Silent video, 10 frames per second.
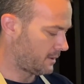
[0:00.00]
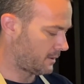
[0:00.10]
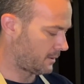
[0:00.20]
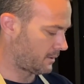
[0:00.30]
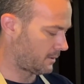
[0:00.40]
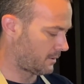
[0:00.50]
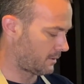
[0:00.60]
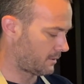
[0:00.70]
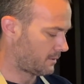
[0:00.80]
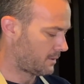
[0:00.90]

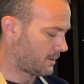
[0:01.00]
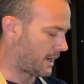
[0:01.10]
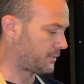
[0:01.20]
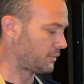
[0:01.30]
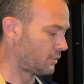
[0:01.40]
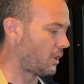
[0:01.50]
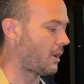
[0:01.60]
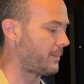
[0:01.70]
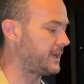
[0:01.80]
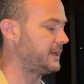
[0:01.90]
I don't know
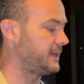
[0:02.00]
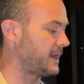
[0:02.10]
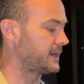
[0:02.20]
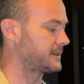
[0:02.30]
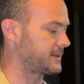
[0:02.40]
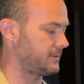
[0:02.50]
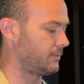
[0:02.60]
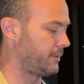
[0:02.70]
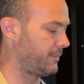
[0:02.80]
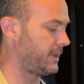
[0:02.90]
how many years we
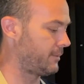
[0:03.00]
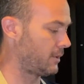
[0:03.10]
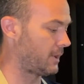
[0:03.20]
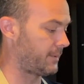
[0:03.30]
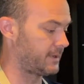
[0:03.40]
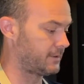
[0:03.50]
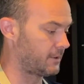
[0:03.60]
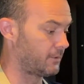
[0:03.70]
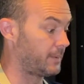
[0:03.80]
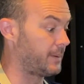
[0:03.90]
will be able,
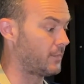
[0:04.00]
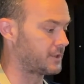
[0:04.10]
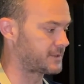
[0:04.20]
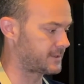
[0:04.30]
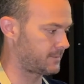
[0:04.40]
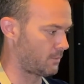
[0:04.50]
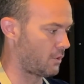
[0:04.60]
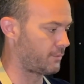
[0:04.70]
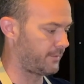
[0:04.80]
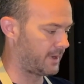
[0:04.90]
not how many months
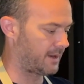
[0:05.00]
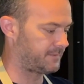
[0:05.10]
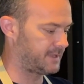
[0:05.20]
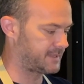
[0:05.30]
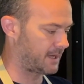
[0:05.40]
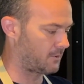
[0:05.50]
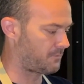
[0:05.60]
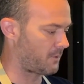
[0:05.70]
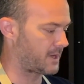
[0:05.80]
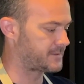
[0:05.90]
more we will have this kind of
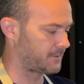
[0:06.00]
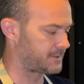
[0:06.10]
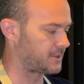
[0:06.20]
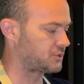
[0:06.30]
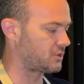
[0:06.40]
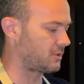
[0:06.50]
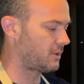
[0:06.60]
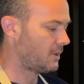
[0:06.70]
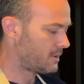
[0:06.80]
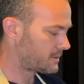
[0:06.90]
price for such a
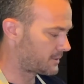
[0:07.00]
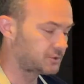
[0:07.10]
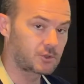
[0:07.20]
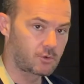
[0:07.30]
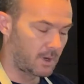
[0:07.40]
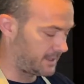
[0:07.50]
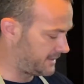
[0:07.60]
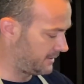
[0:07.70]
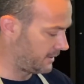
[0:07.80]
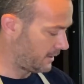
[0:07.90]

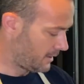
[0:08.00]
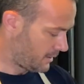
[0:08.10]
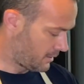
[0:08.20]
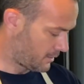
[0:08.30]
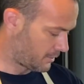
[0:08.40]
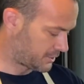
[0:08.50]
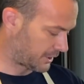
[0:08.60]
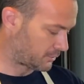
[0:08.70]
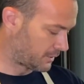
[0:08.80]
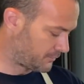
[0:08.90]
quality
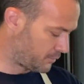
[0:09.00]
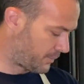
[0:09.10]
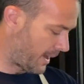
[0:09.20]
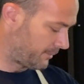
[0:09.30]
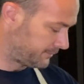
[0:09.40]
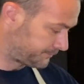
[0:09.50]
Châteauneuf-du-Pape.